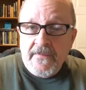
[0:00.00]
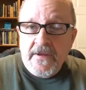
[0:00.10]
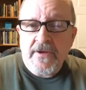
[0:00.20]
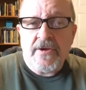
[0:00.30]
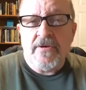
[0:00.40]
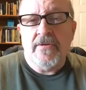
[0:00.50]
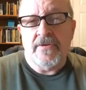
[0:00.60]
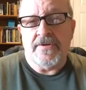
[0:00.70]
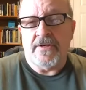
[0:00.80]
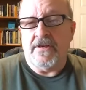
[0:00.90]

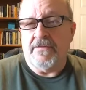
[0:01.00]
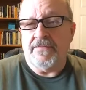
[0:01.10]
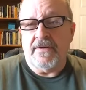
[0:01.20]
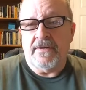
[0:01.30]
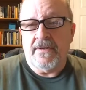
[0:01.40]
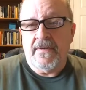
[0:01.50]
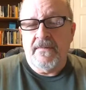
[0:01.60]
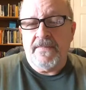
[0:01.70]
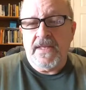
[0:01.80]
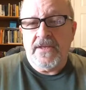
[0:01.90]
Hugely different.
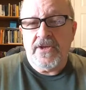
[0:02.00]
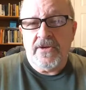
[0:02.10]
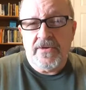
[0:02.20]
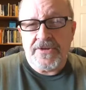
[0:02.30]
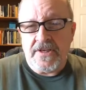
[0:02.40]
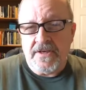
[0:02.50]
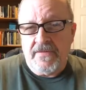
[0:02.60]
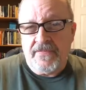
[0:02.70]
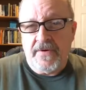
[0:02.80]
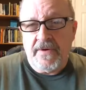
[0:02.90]
Hugely
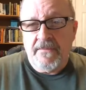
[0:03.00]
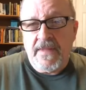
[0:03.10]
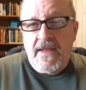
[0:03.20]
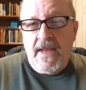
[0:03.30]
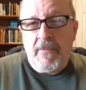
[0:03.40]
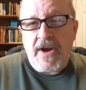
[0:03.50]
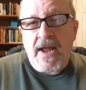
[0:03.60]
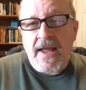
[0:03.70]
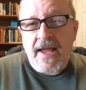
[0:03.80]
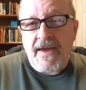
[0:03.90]
different. And when
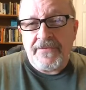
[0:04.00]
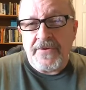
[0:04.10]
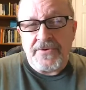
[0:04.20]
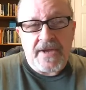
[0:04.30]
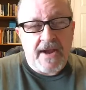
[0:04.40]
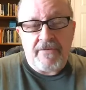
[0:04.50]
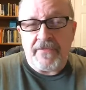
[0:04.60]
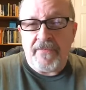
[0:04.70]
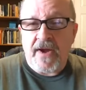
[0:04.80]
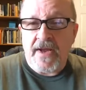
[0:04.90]
I have to
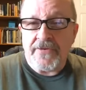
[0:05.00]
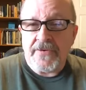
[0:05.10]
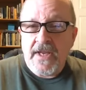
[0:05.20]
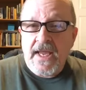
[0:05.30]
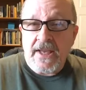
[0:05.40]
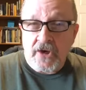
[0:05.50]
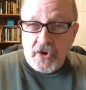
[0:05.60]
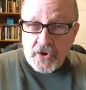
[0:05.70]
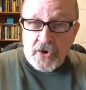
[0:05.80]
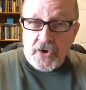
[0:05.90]
sacrifice and
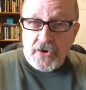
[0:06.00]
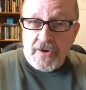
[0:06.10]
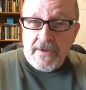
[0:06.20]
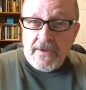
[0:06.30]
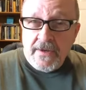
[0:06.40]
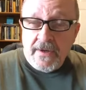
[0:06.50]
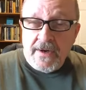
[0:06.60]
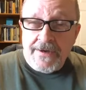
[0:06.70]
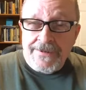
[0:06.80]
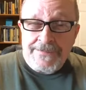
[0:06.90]
learn
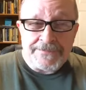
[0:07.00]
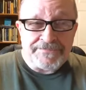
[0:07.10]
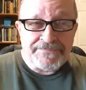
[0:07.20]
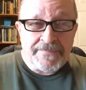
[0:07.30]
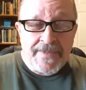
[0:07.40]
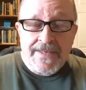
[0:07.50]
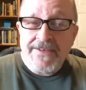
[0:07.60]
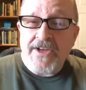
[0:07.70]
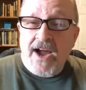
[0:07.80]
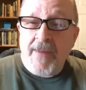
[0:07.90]

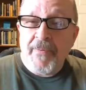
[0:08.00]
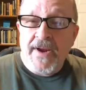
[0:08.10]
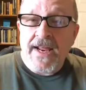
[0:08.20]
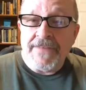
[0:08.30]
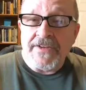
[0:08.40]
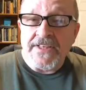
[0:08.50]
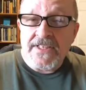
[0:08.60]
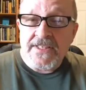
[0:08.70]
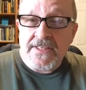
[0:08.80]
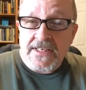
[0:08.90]
to operate out of a
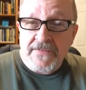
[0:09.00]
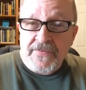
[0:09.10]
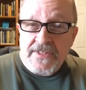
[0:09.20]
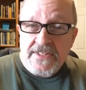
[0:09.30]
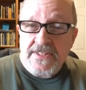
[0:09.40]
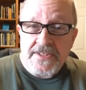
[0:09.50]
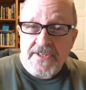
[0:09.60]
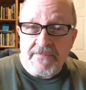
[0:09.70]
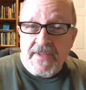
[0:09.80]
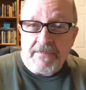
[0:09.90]
different
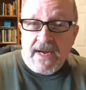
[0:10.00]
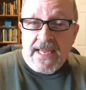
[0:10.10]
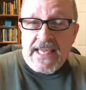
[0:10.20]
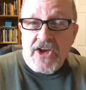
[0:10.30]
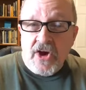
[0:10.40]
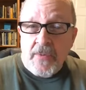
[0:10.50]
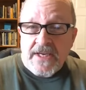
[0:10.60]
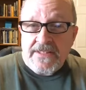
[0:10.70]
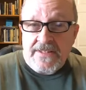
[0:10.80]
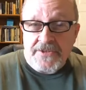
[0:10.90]
system than my
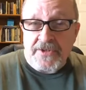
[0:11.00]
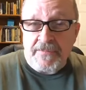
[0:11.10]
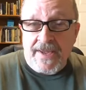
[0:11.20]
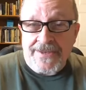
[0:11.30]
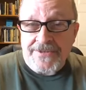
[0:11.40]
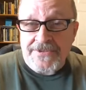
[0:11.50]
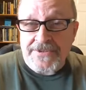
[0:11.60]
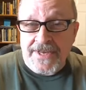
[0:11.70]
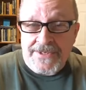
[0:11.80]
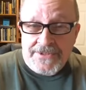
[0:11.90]
egoic system, as
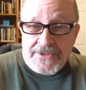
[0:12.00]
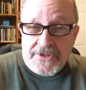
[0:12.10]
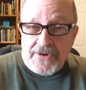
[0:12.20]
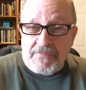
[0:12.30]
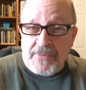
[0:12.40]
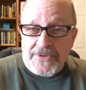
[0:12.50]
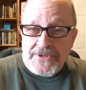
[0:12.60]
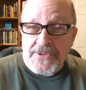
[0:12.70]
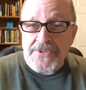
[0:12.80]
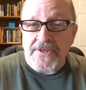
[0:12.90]
Cynthia or
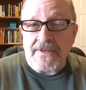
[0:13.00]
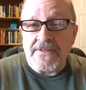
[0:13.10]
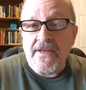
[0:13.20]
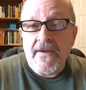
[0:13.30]
Bourgeau says,